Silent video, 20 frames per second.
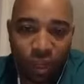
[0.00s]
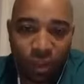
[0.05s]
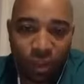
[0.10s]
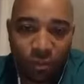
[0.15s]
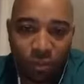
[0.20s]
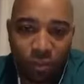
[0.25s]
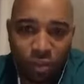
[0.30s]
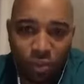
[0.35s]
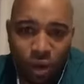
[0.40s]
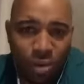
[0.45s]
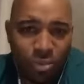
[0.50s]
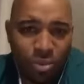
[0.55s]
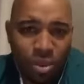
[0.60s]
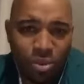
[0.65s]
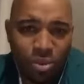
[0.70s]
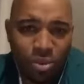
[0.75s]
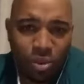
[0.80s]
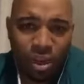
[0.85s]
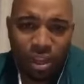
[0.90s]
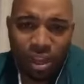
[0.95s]
So why wouldn't you
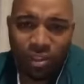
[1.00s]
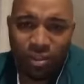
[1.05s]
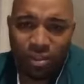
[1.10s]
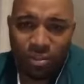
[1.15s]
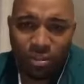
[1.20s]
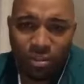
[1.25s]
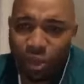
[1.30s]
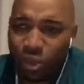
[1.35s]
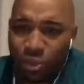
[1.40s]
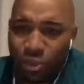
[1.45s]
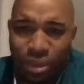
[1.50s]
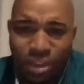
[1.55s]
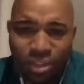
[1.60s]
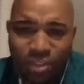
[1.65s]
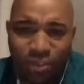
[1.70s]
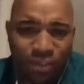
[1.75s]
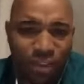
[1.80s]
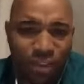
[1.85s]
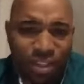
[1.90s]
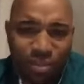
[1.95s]
want to give him 2 weeks to
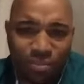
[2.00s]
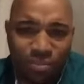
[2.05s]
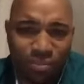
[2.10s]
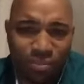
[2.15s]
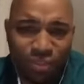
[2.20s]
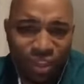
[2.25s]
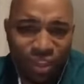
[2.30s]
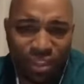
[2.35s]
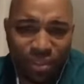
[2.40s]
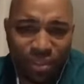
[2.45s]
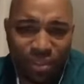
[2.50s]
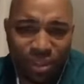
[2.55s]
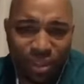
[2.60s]
fix everything?